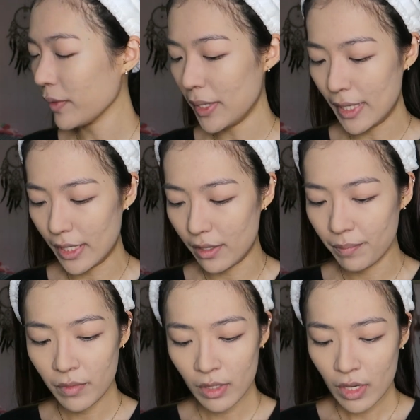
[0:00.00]
yeah,
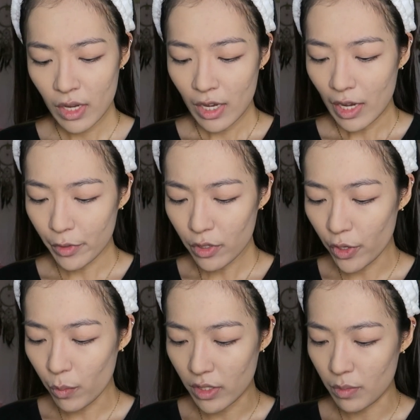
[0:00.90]
I'm going to go
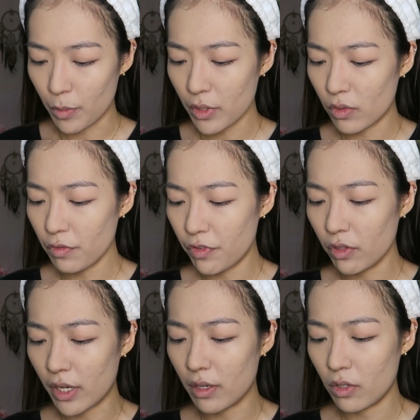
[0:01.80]
in once more because I don't feel
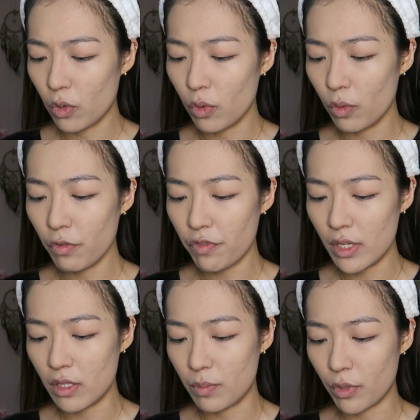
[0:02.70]
like the whole
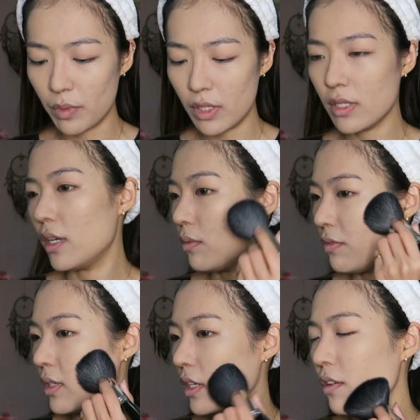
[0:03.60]
face is properly set
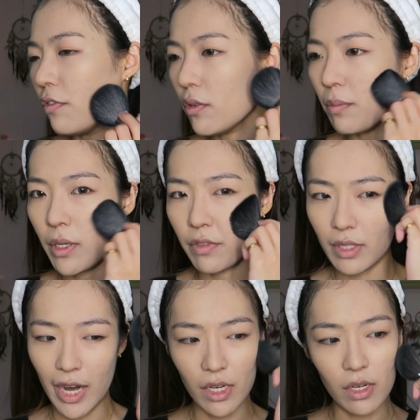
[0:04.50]
with this. I can feel a bit of
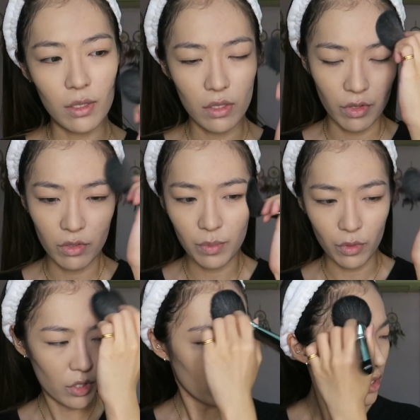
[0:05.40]
tackiness around this
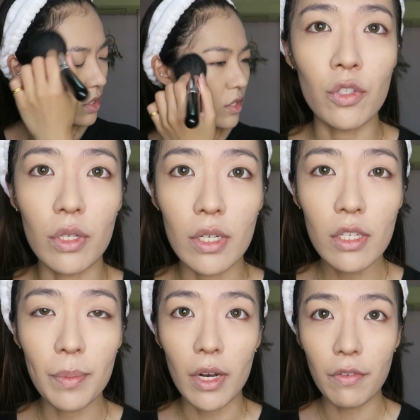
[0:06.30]
portion.
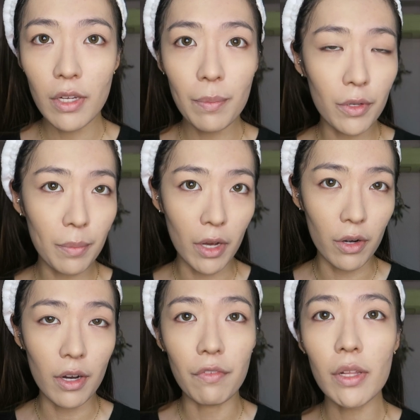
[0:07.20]
Notice, but after I put on
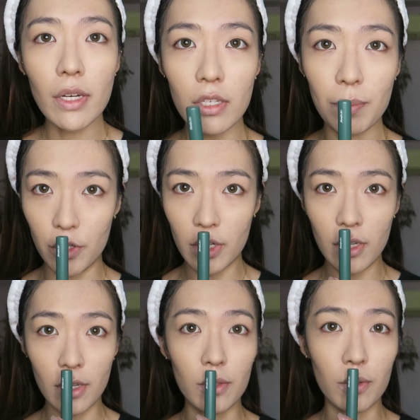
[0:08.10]
powder, I feel like this portion
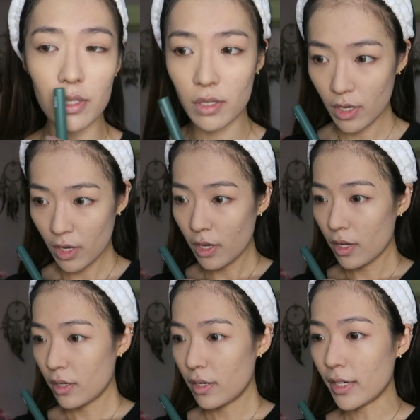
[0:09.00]
here looks
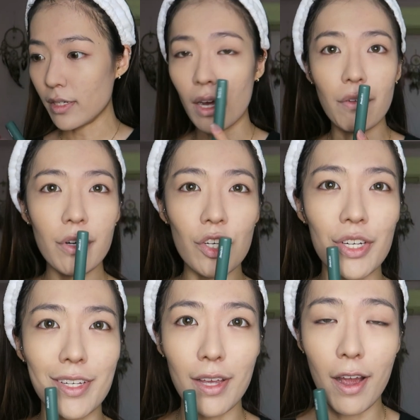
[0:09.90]
like the coverage
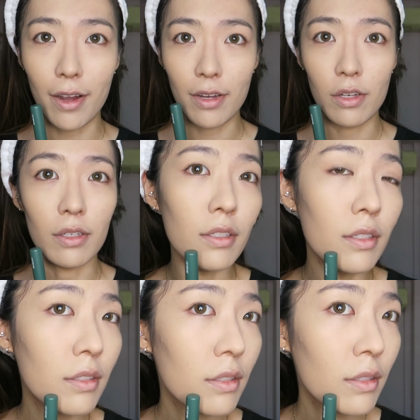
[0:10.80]
is higher.
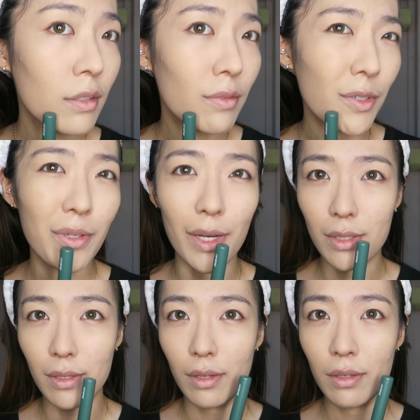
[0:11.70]
What do you guys
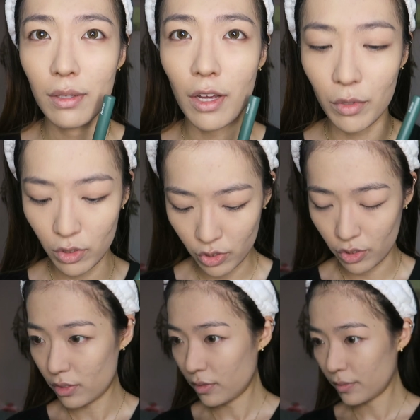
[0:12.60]
think? I'm not
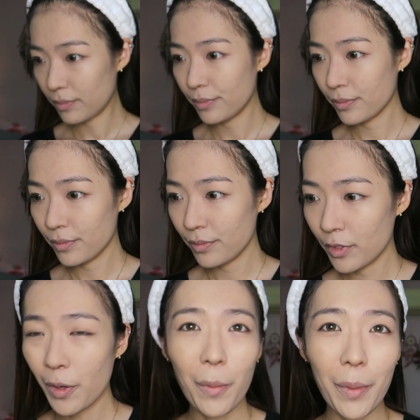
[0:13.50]
sure.
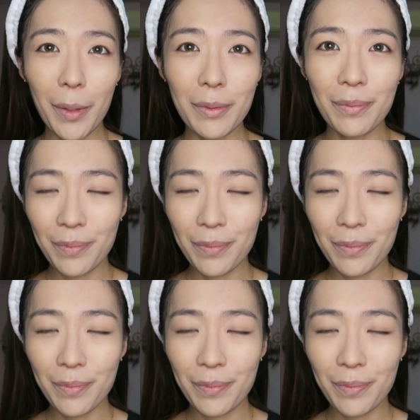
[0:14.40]
Well,